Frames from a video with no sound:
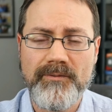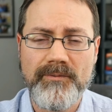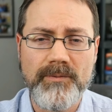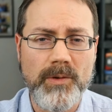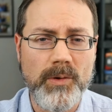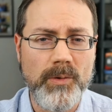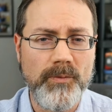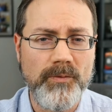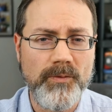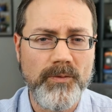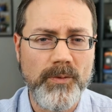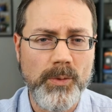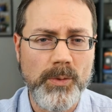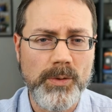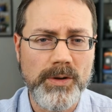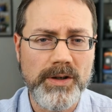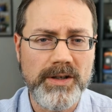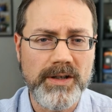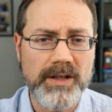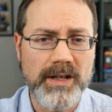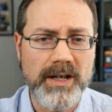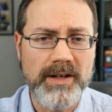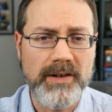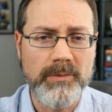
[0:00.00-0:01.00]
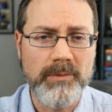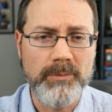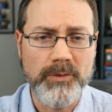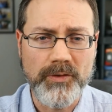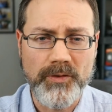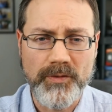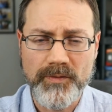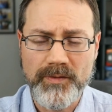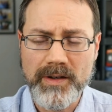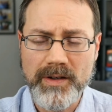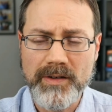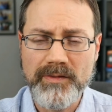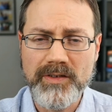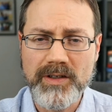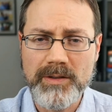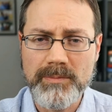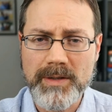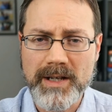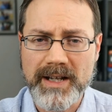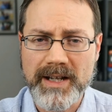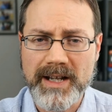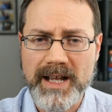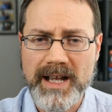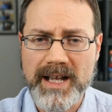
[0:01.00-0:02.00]
49, almost 50
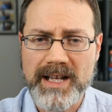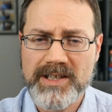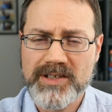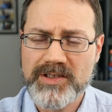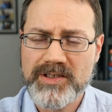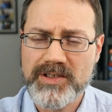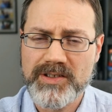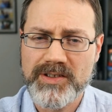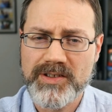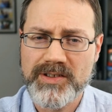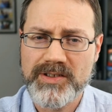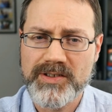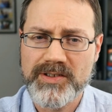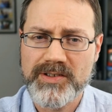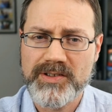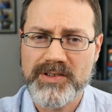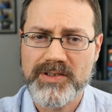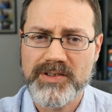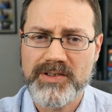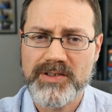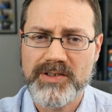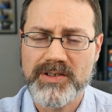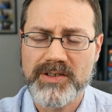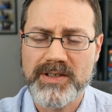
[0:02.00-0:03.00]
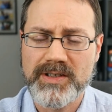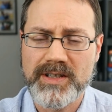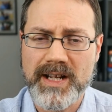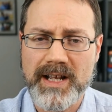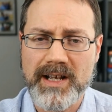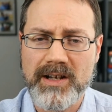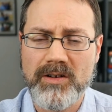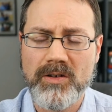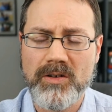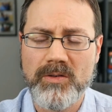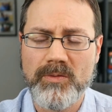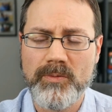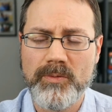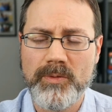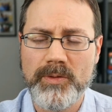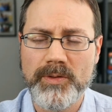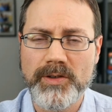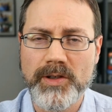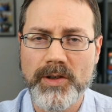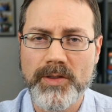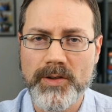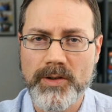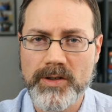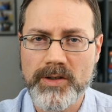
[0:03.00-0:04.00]
mega hashes now with
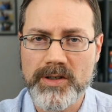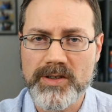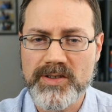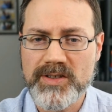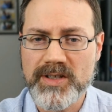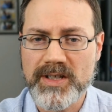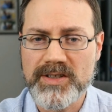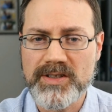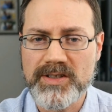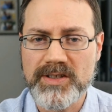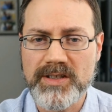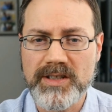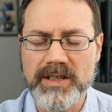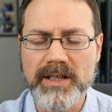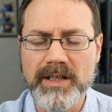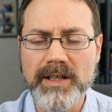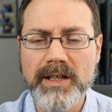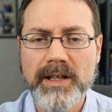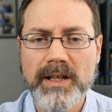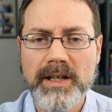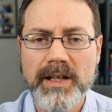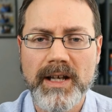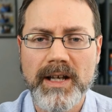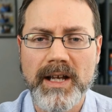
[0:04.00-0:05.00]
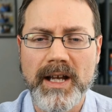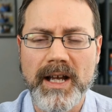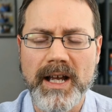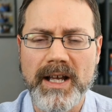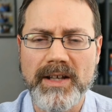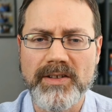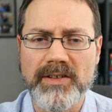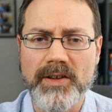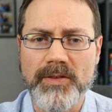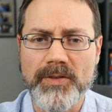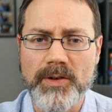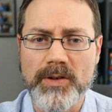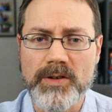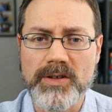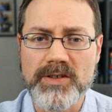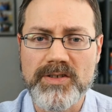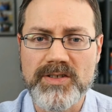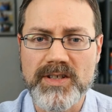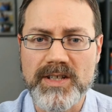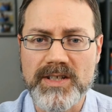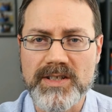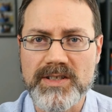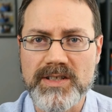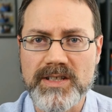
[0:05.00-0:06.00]
the 3060, and the
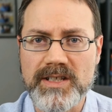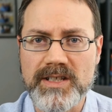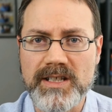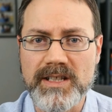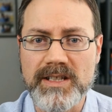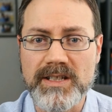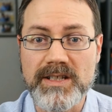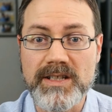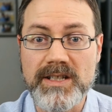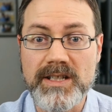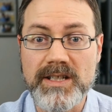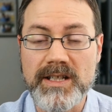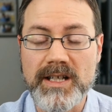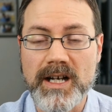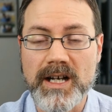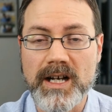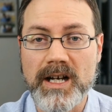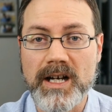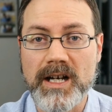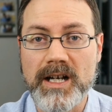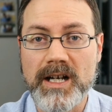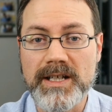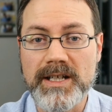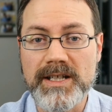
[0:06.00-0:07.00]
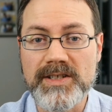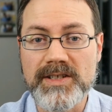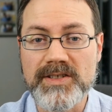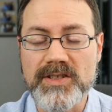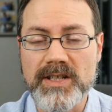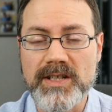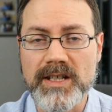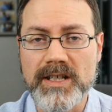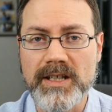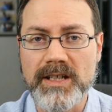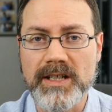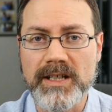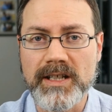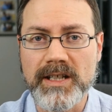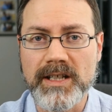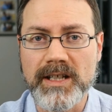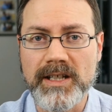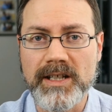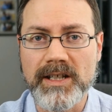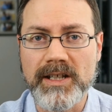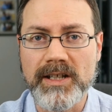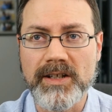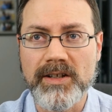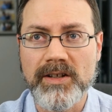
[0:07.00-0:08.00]
3060 Ti is
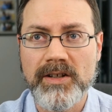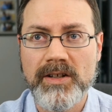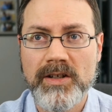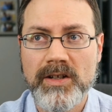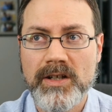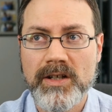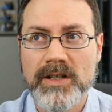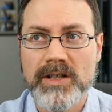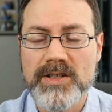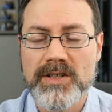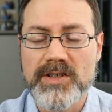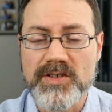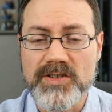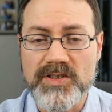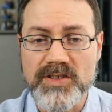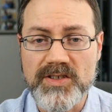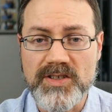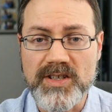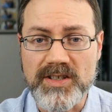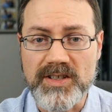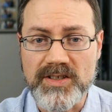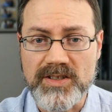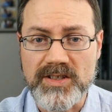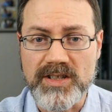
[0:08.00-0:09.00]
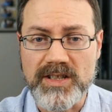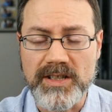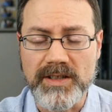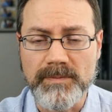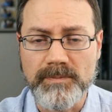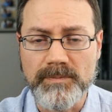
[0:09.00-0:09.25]
getting 60.